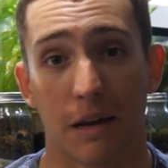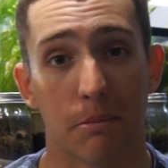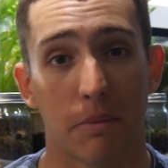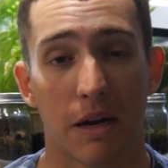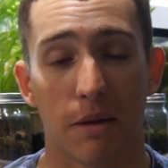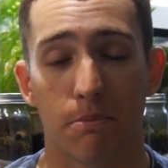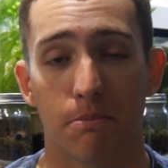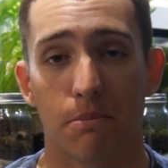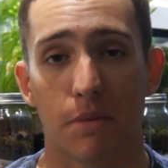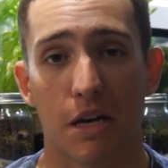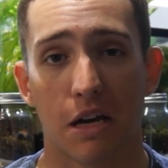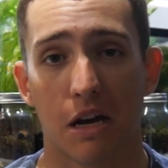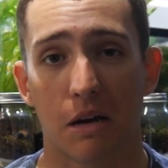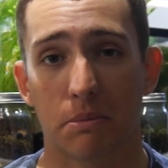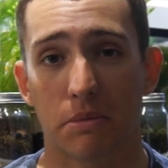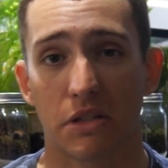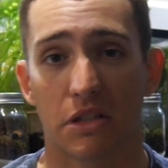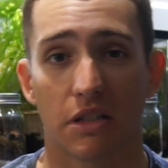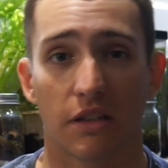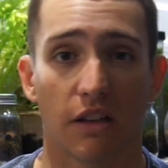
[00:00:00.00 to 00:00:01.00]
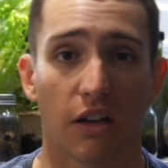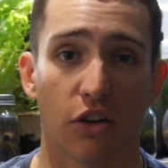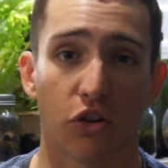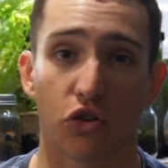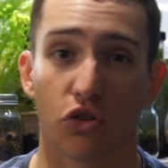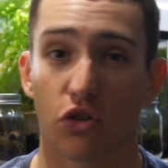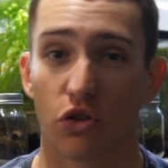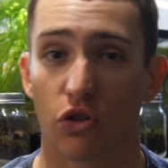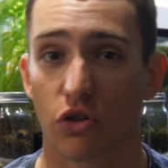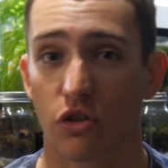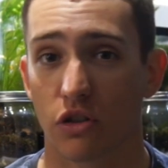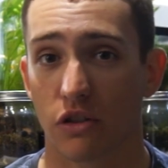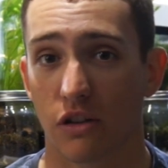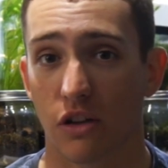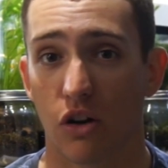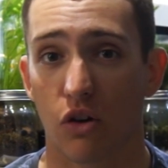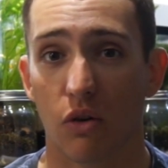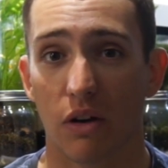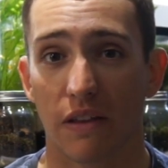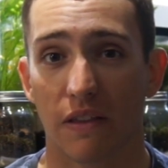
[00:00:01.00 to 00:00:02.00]
might become sluggish or
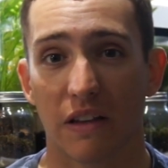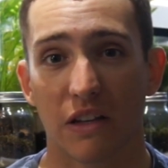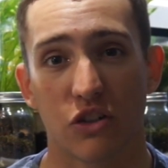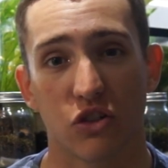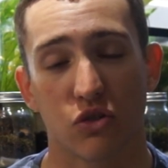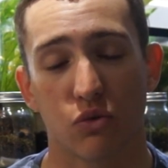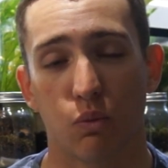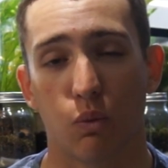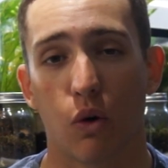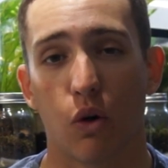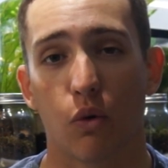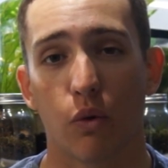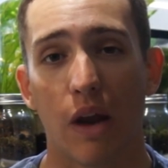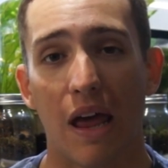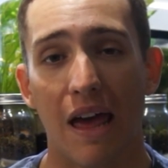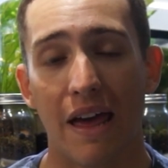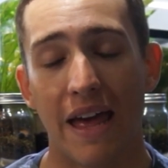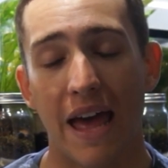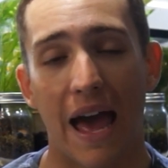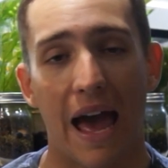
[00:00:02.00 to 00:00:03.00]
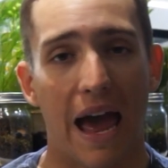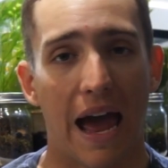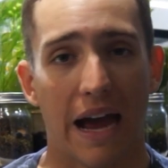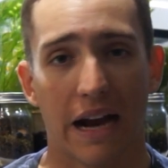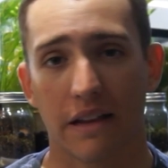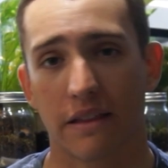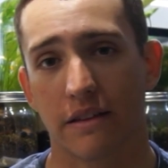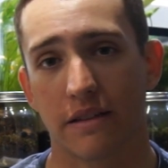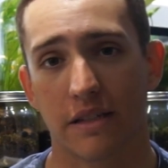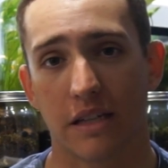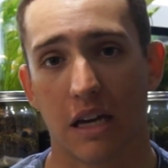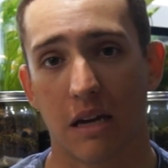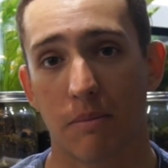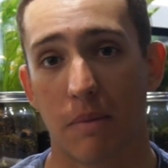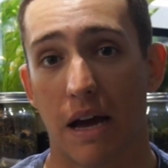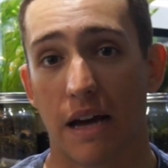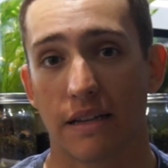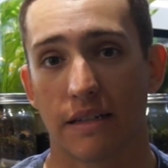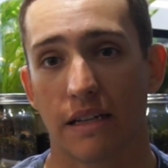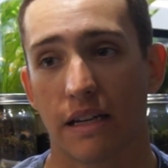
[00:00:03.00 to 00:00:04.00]
slow, and they just won't act the same
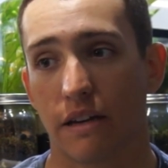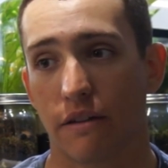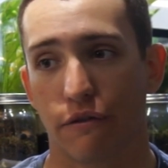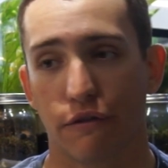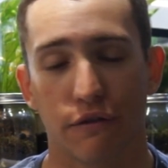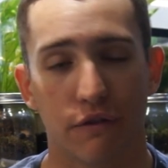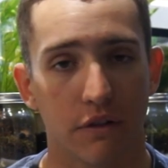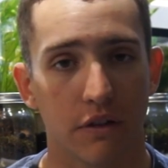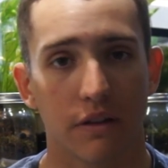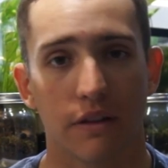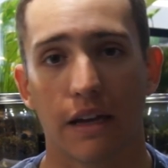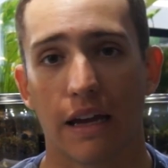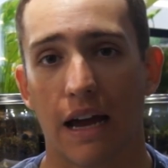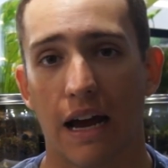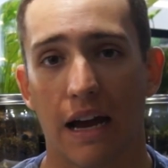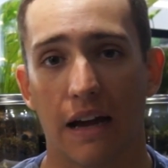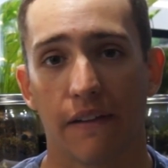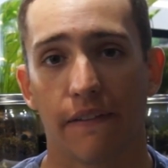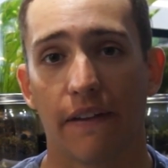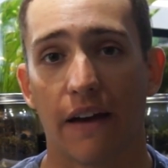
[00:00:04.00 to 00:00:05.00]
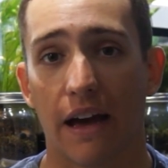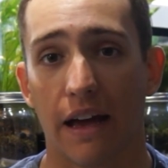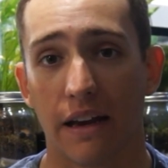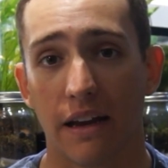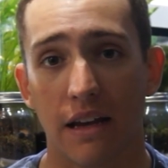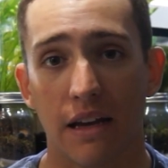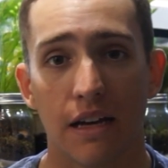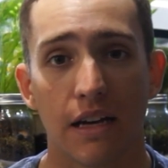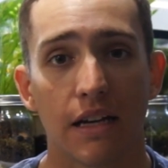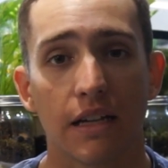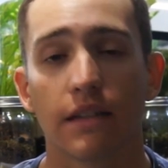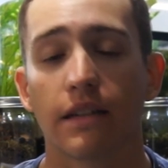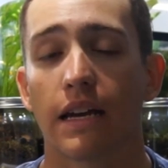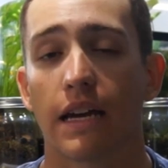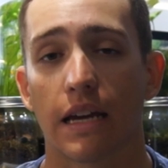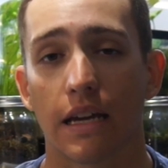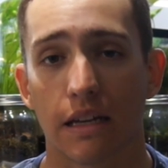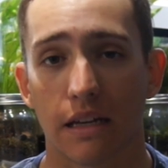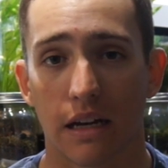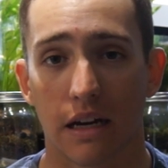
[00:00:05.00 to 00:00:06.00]
as if they had that
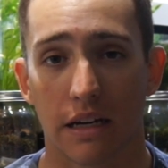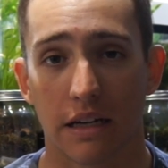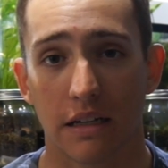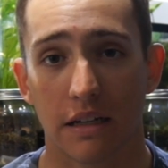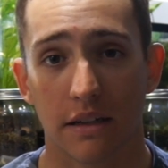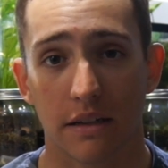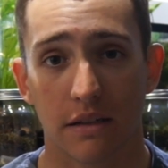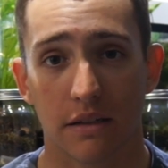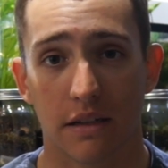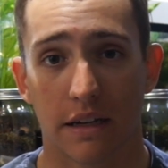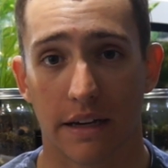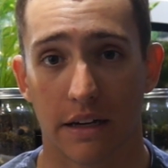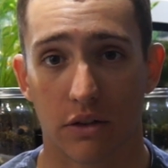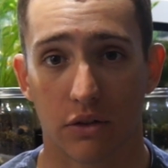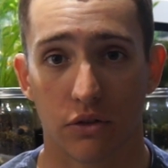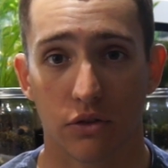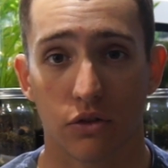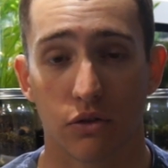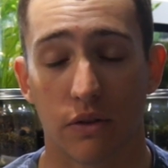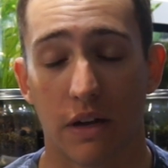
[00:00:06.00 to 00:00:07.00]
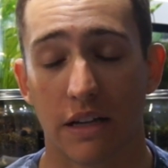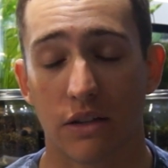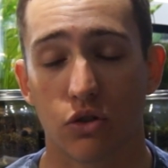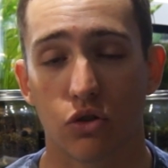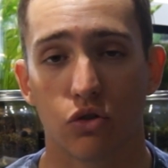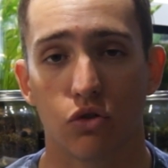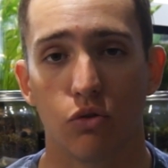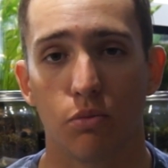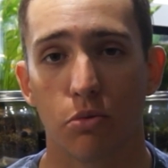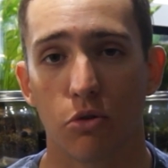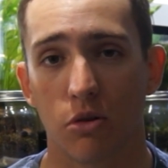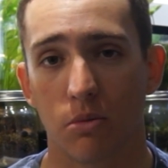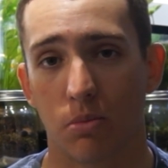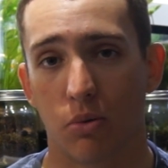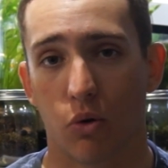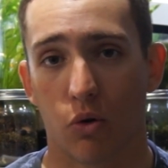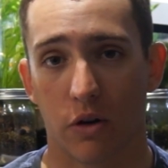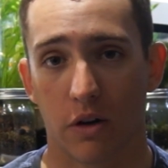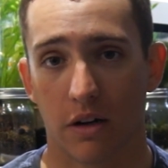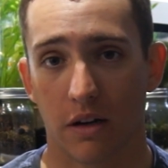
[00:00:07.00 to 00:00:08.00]
day-night cycle. So that's super
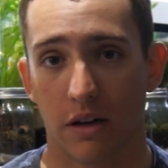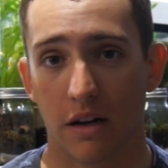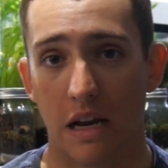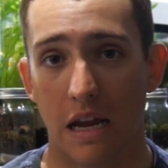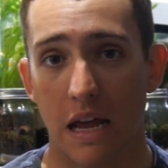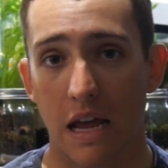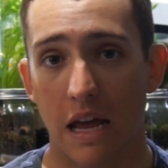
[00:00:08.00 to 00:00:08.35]
important,